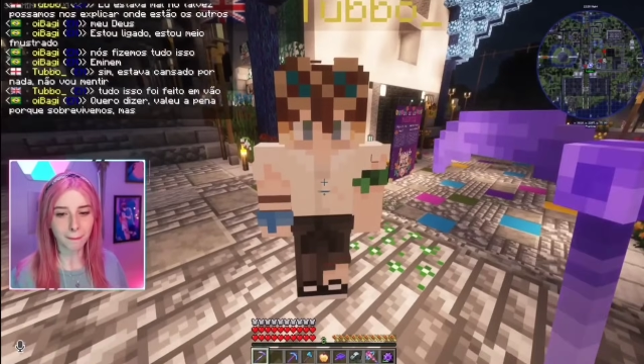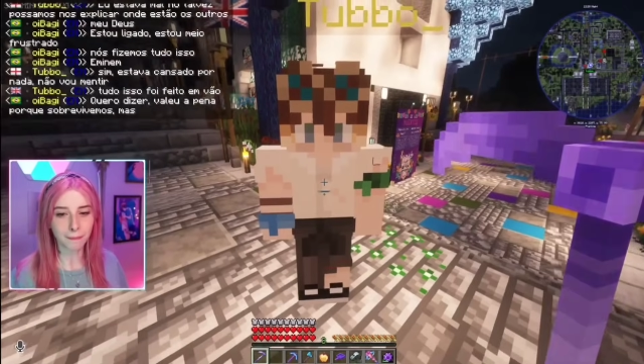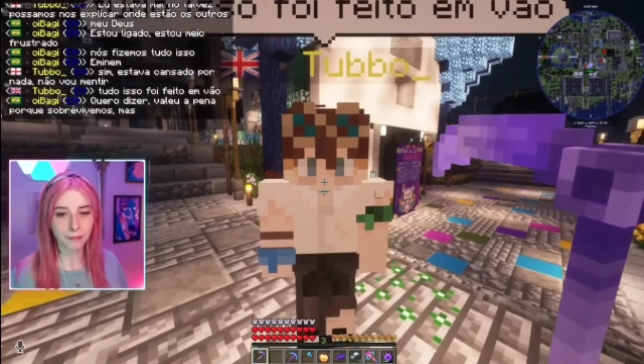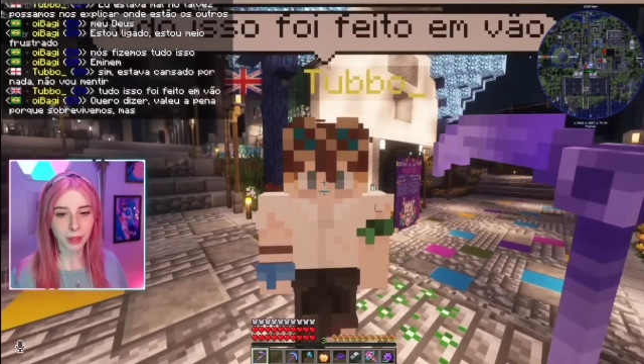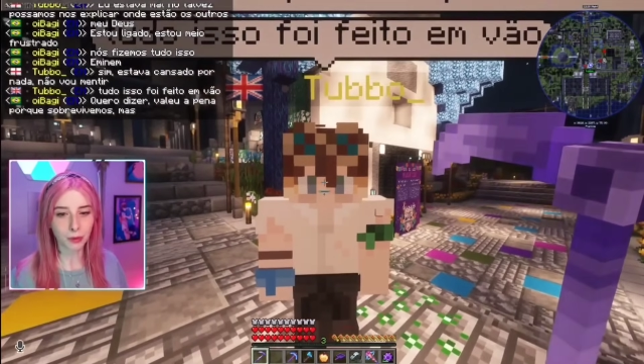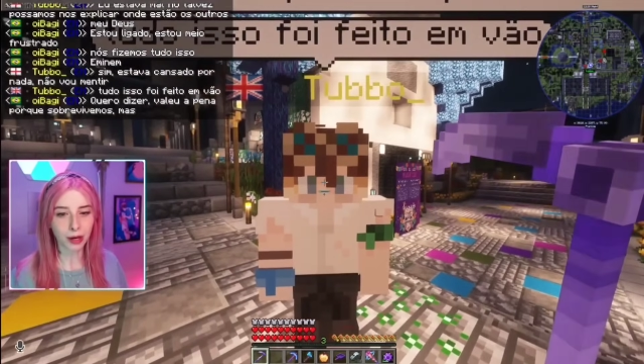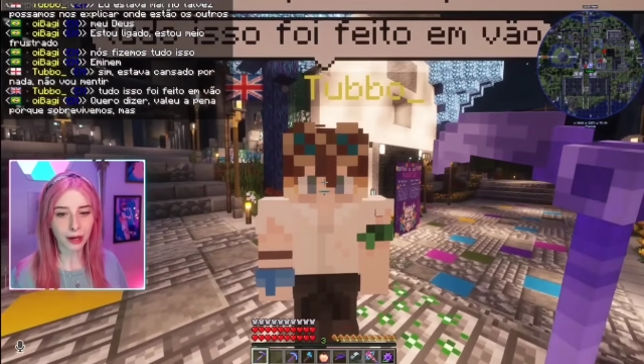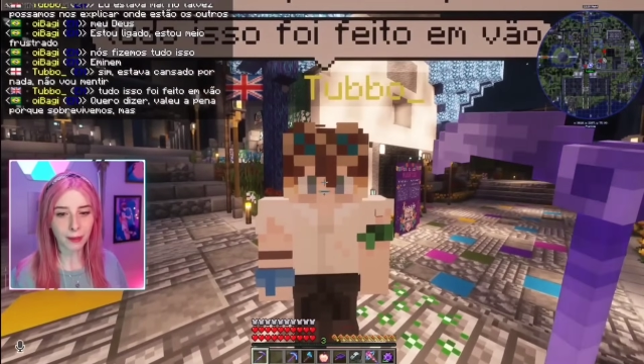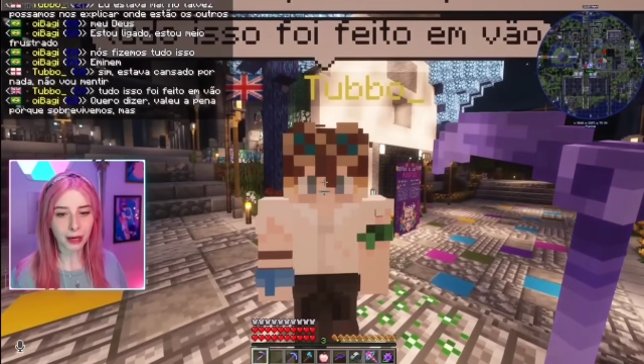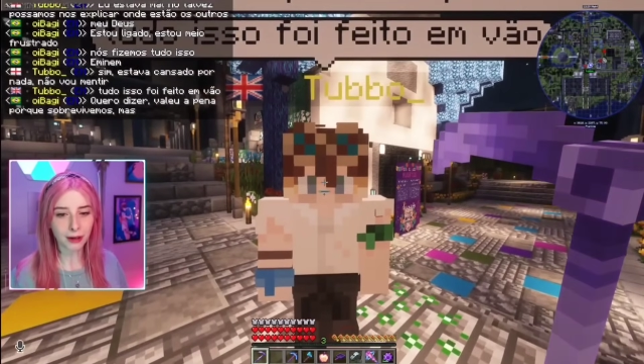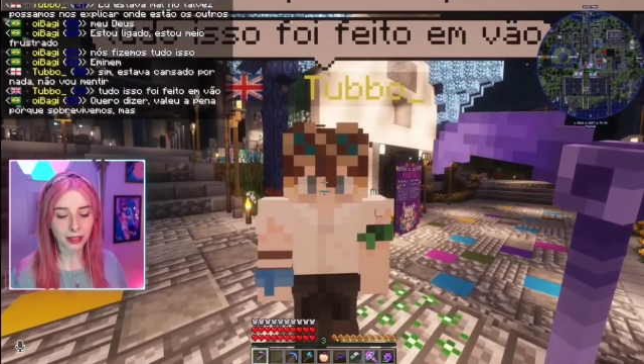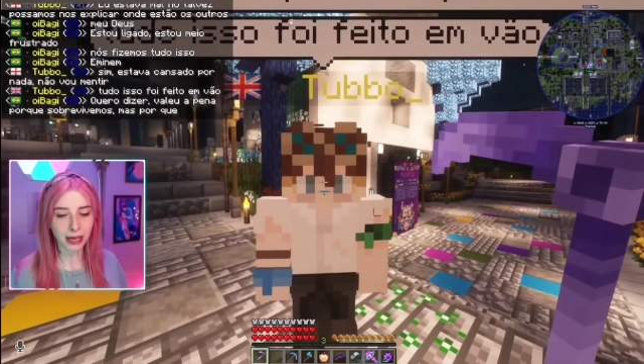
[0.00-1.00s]
um, what
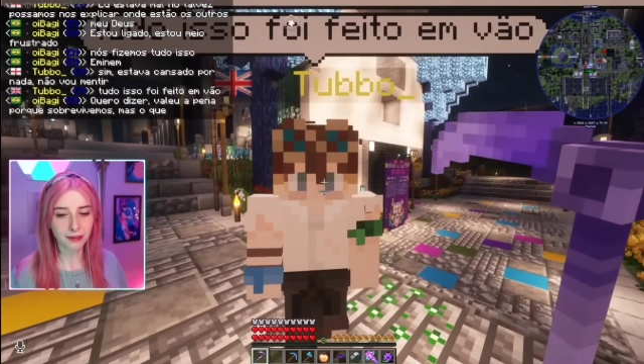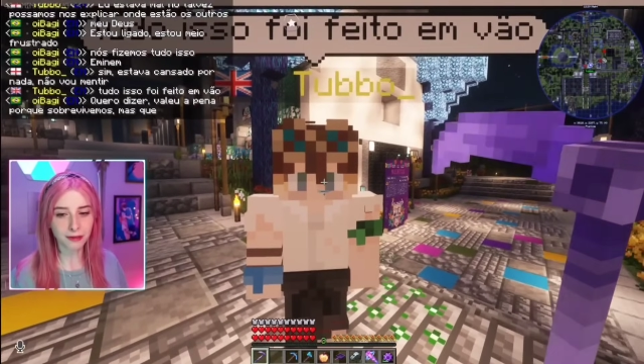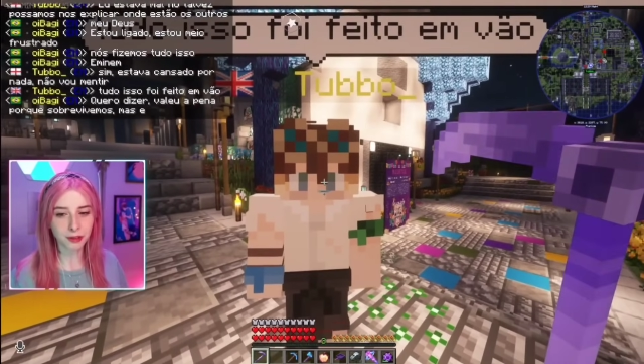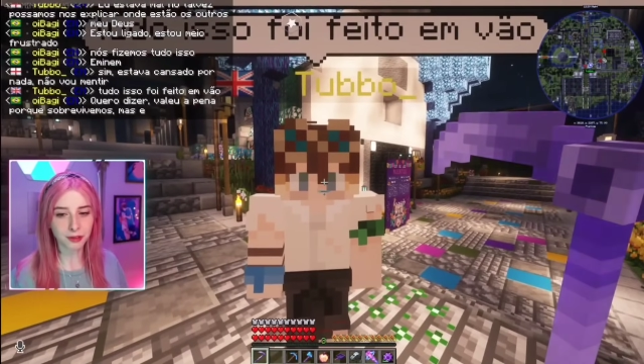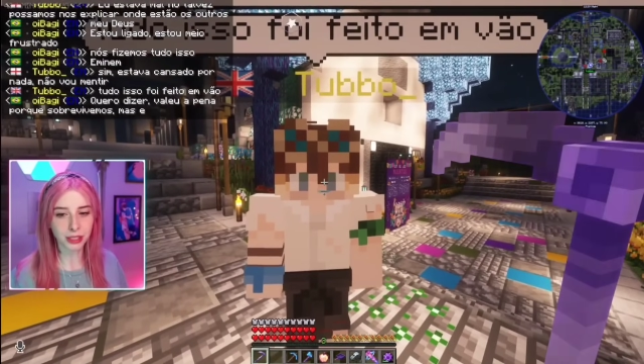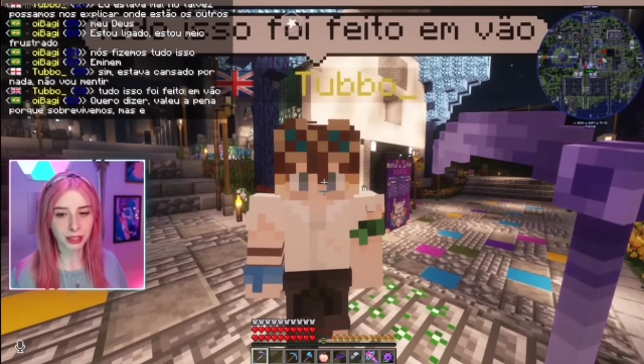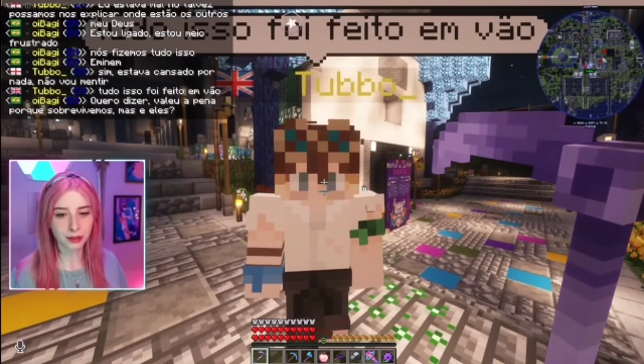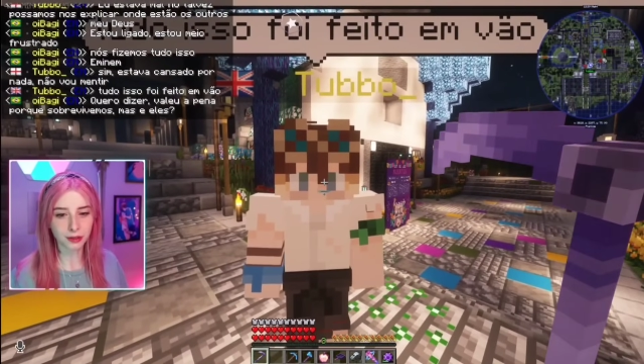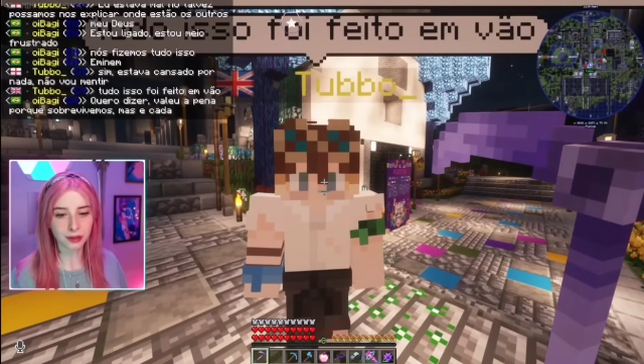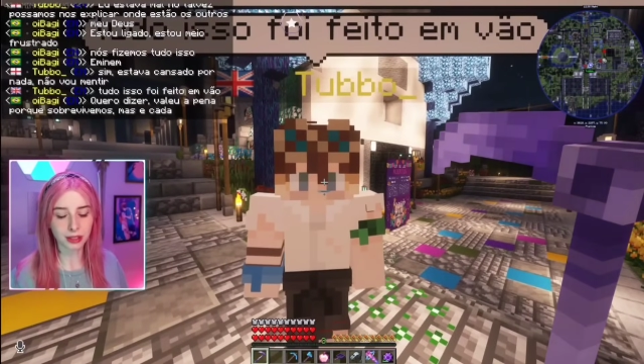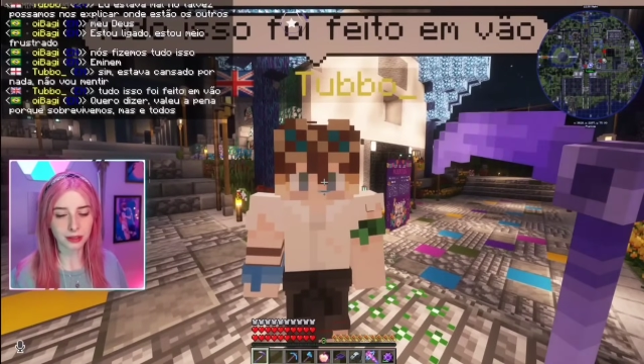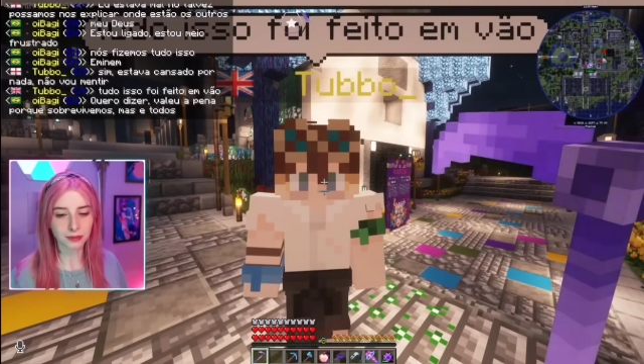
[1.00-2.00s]
about everyone
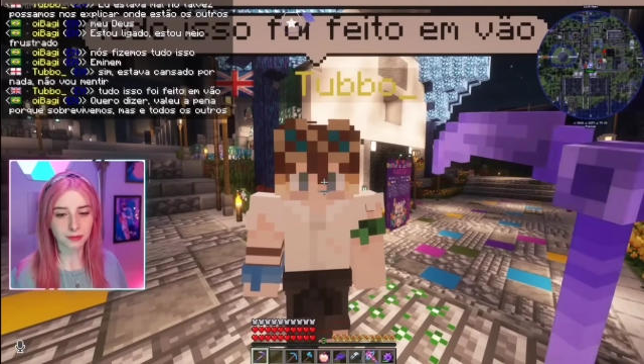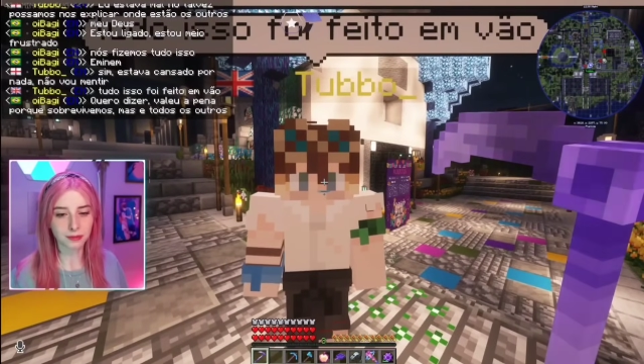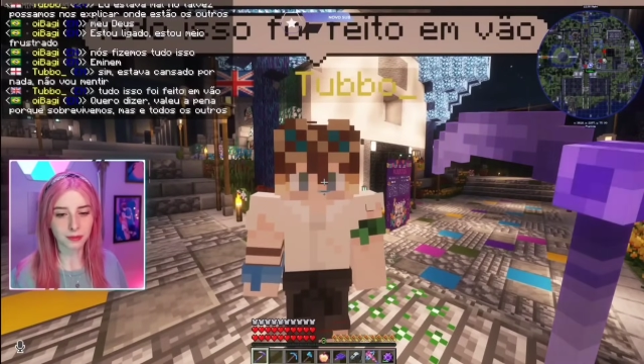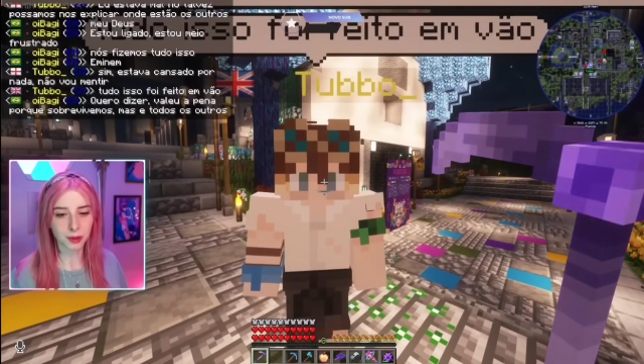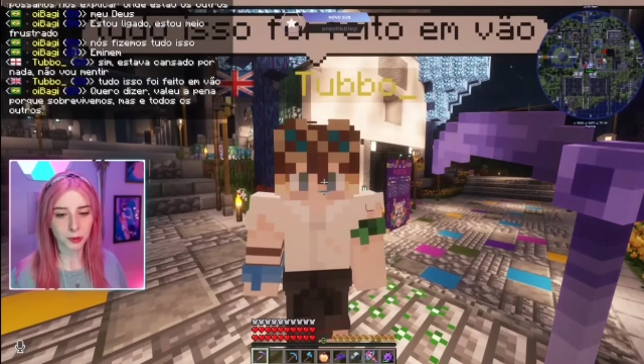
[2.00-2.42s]
else that